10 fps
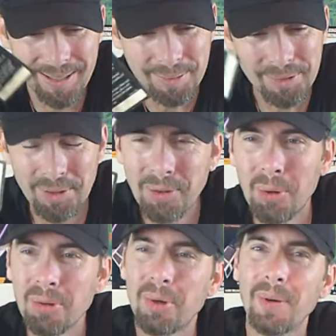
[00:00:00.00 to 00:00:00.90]
So of course
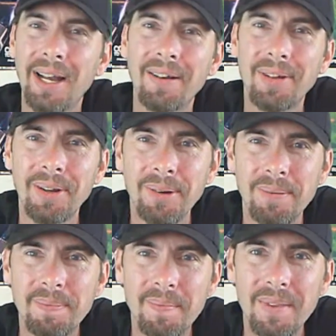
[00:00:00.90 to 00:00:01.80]
what we have
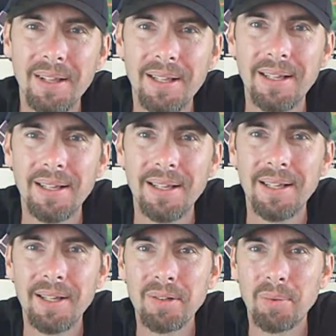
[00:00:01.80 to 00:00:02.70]
here
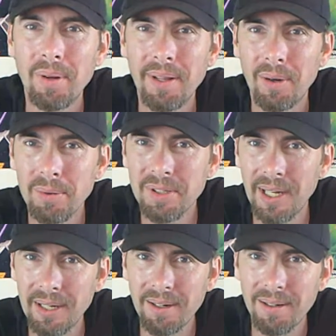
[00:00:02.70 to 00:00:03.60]
is one of the old
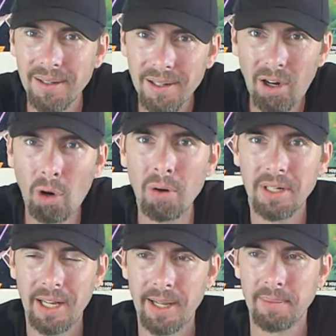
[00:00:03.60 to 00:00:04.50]
Sega card
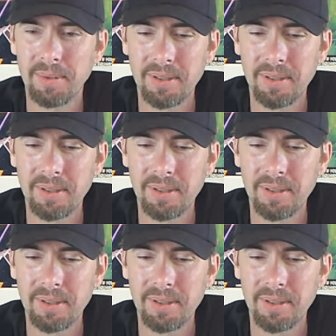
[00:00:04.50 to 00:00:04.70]
games.